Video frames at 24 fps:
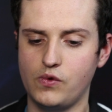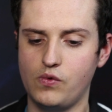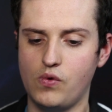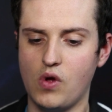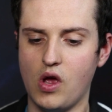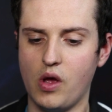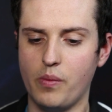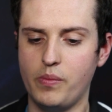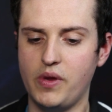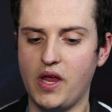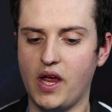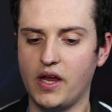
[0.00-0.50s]

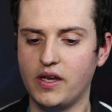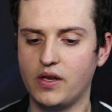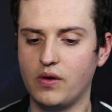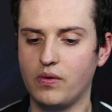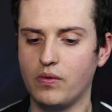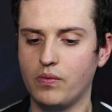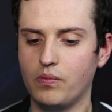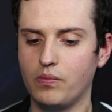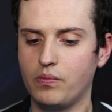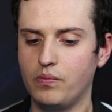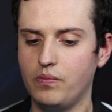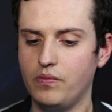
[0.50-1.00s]
we are behind
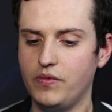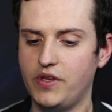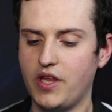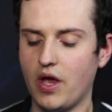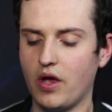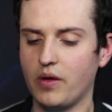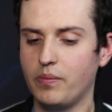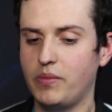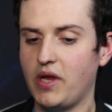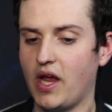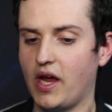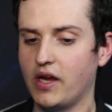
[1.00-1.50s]
the,
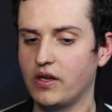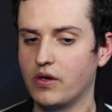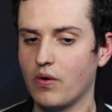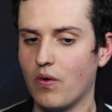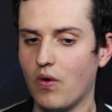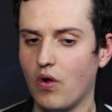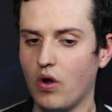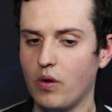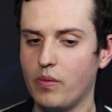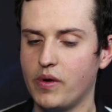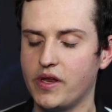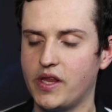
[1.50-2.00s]
they are behind the
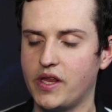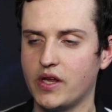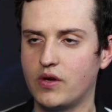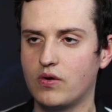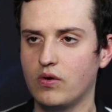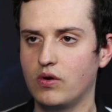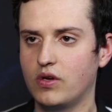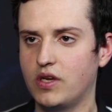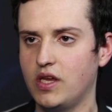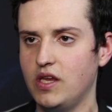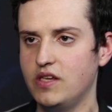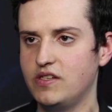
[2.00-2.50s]
wall, but they
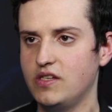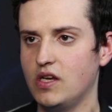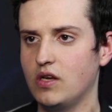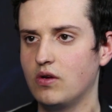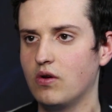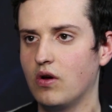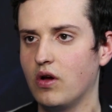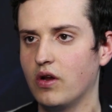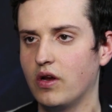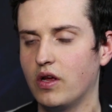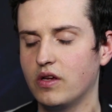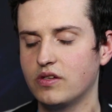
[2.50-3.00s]
could easily
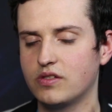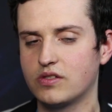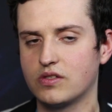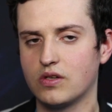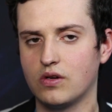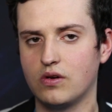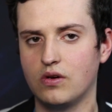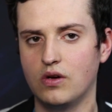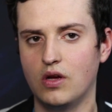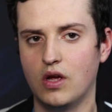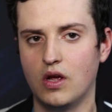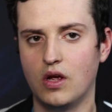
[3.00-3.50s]
go on us,
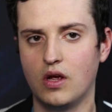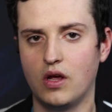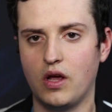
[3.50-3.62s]
so